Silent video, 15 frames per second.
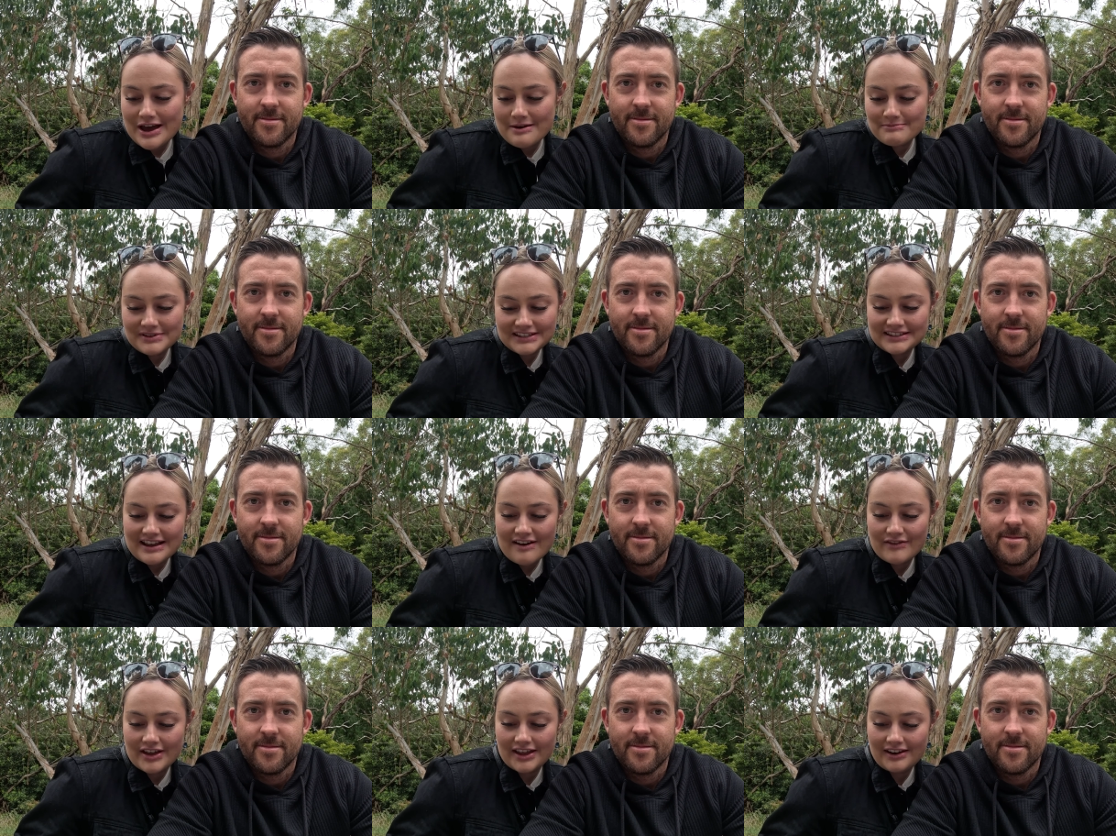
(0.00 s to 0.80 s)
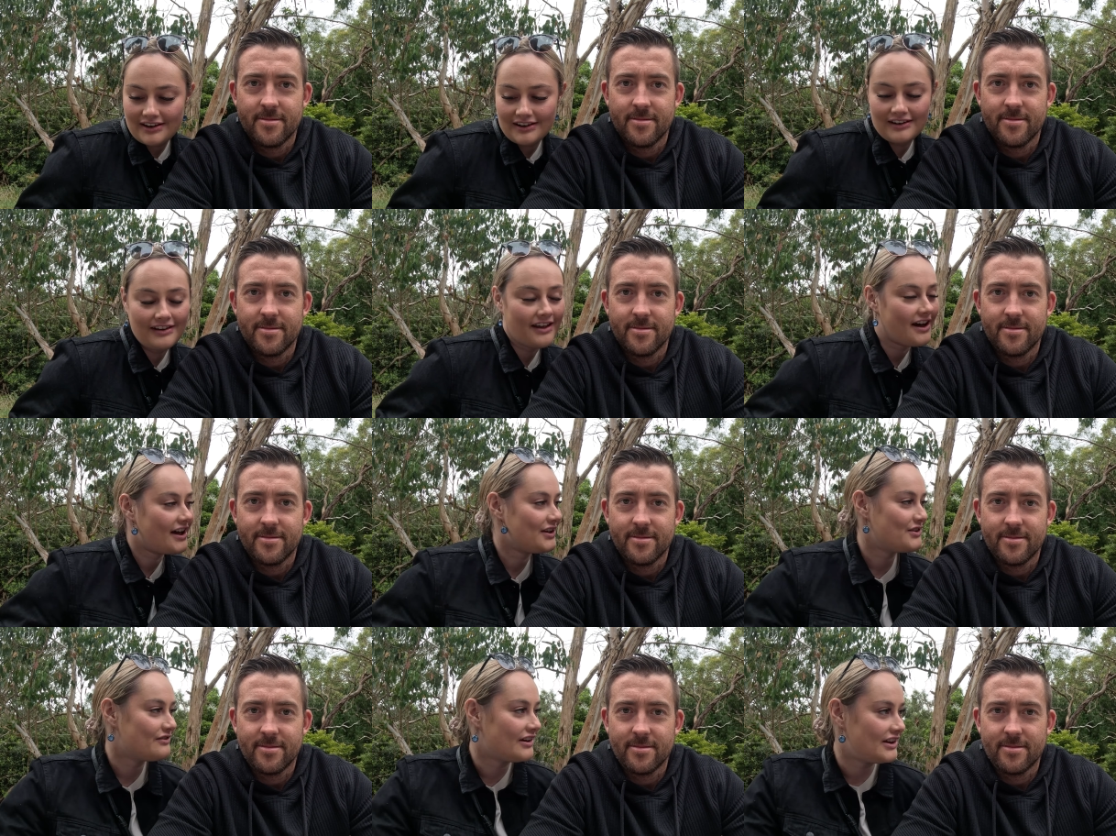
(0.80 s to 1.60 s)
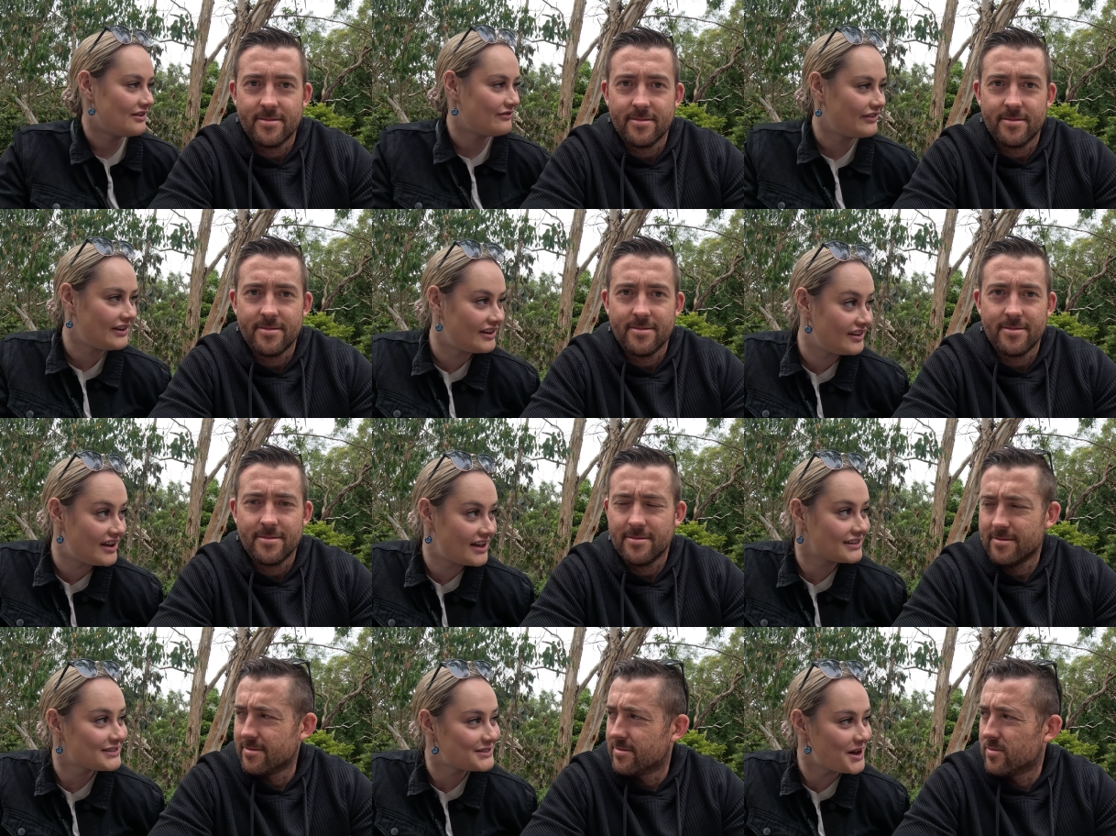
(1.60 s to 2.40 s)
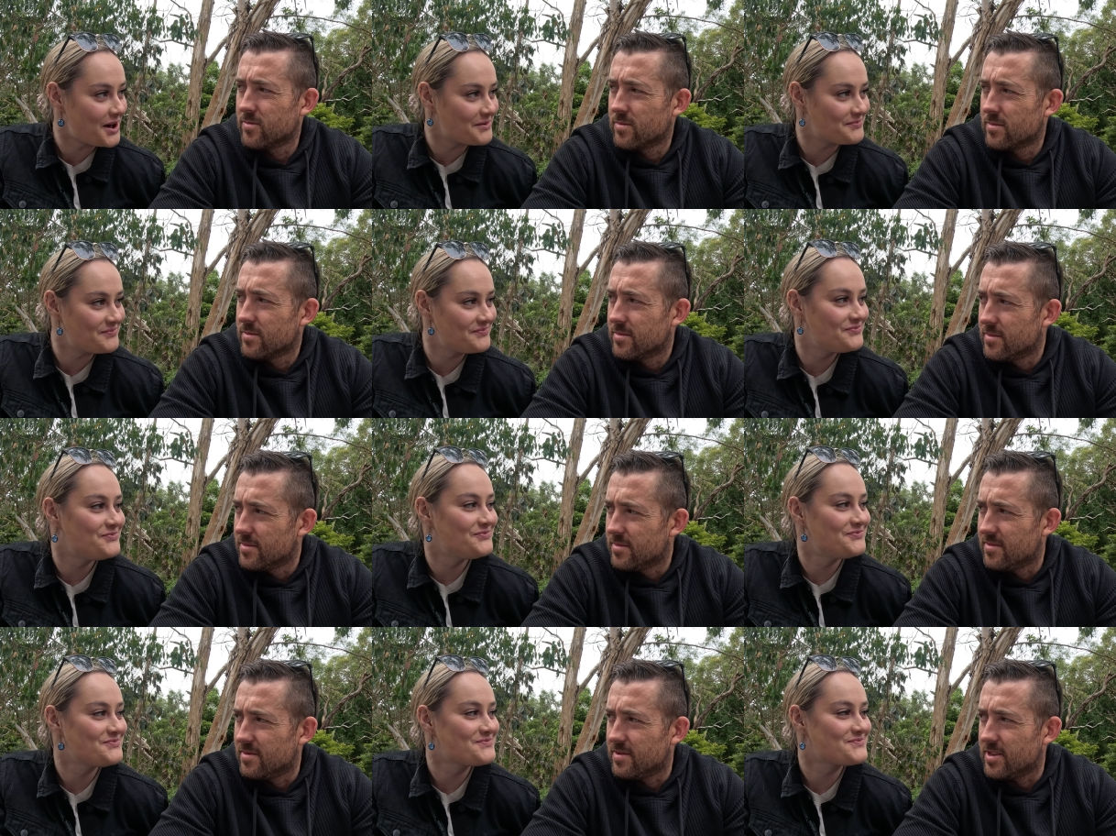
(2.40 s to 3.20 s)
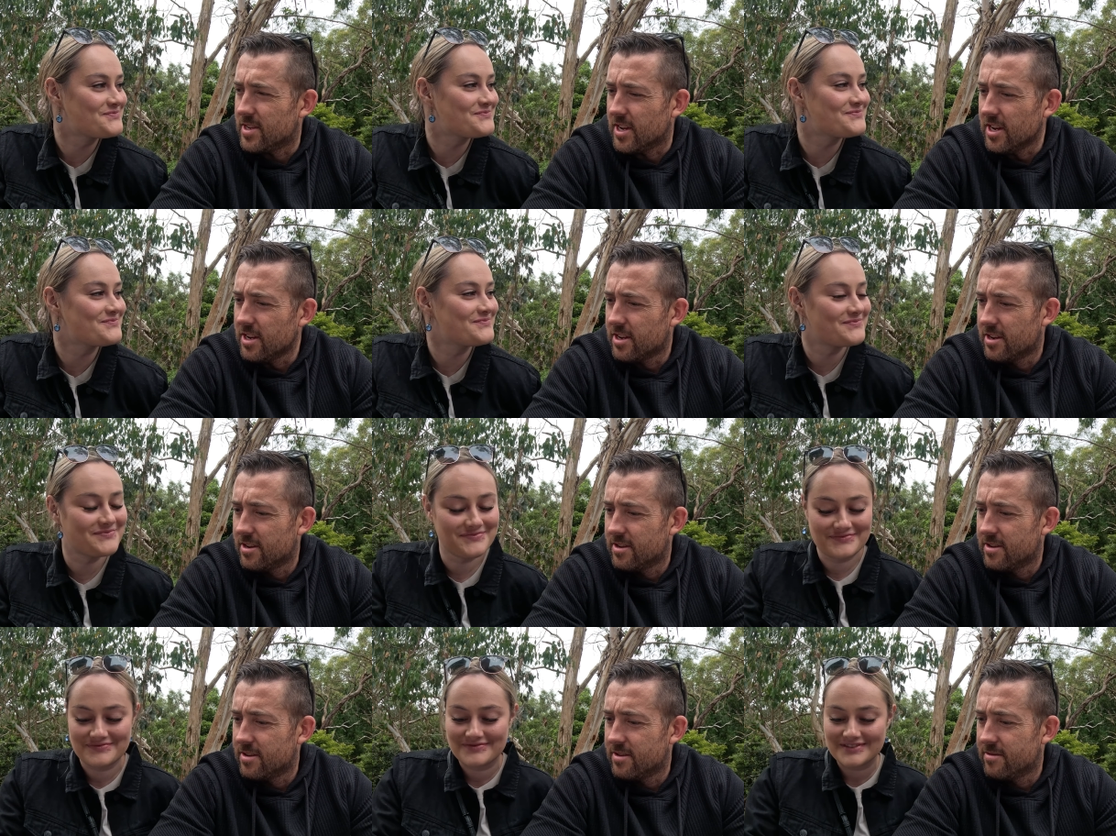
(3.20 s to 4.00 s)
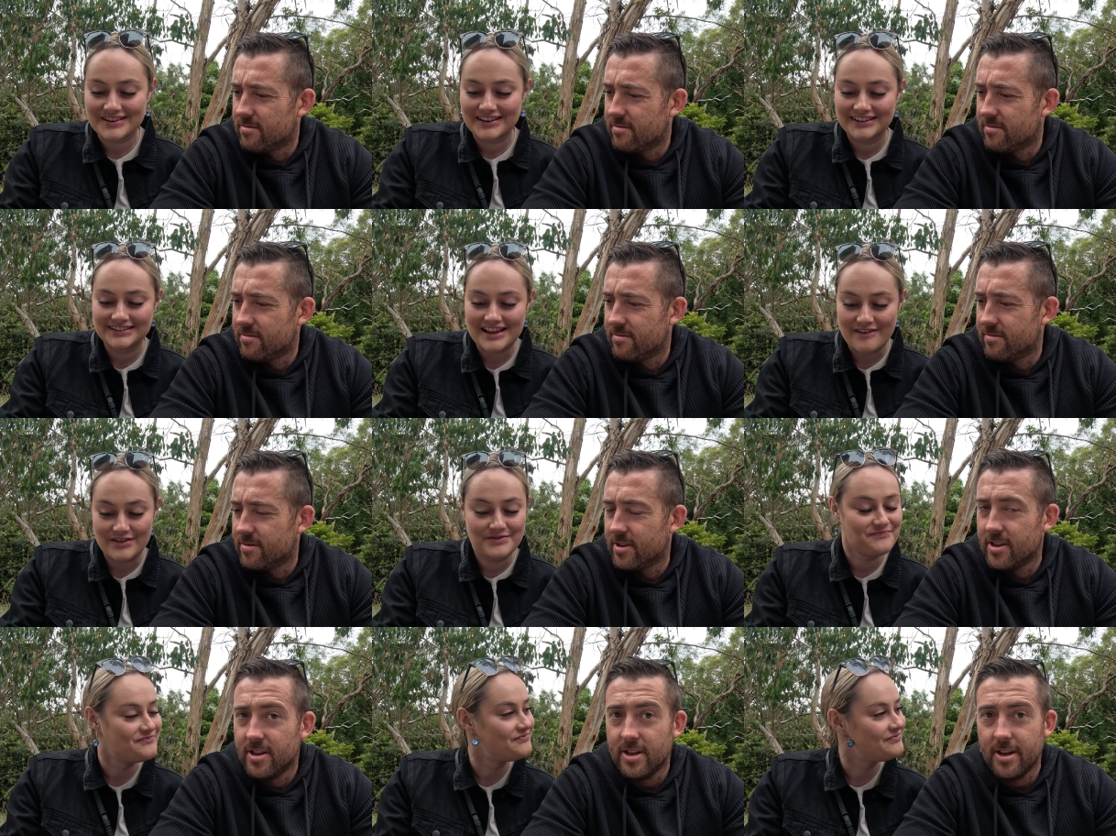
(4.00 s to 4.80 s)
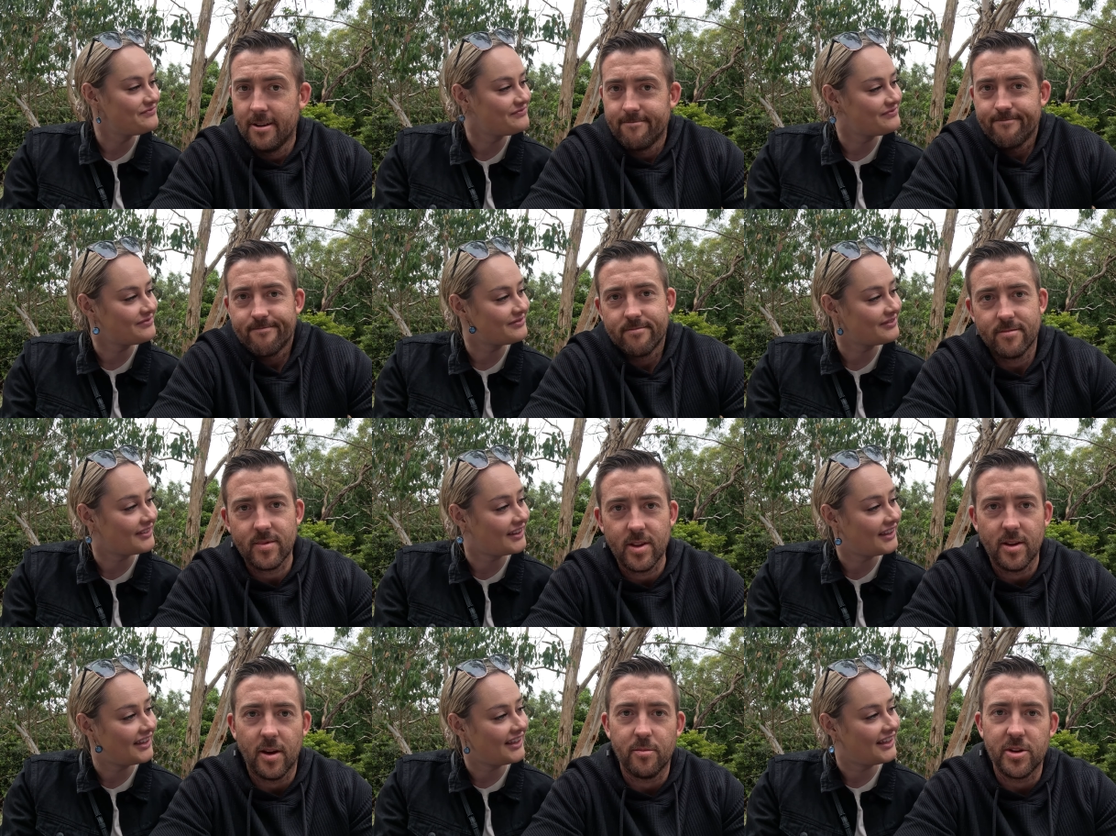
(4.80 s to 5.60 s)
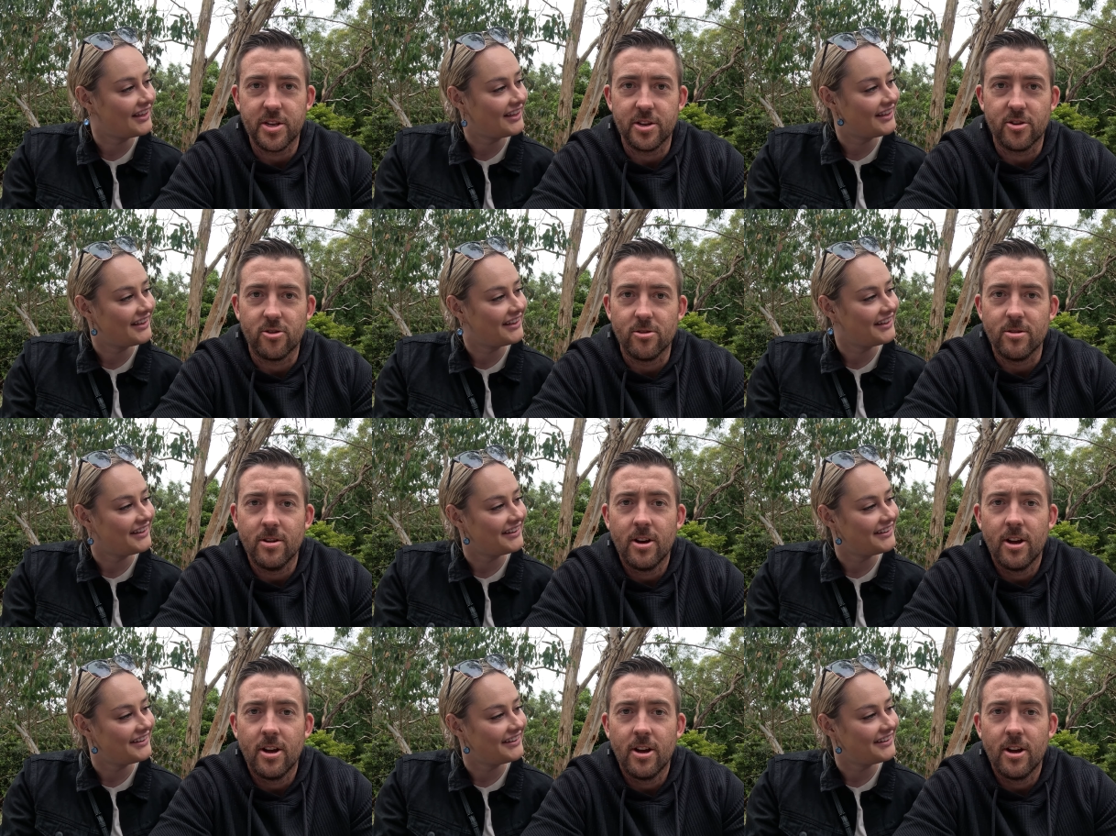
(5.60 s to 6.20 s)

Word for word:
Speaker 1: number seven. Are you ready for your next stop? Six. Seven.
Speaker 2: I missed a clue.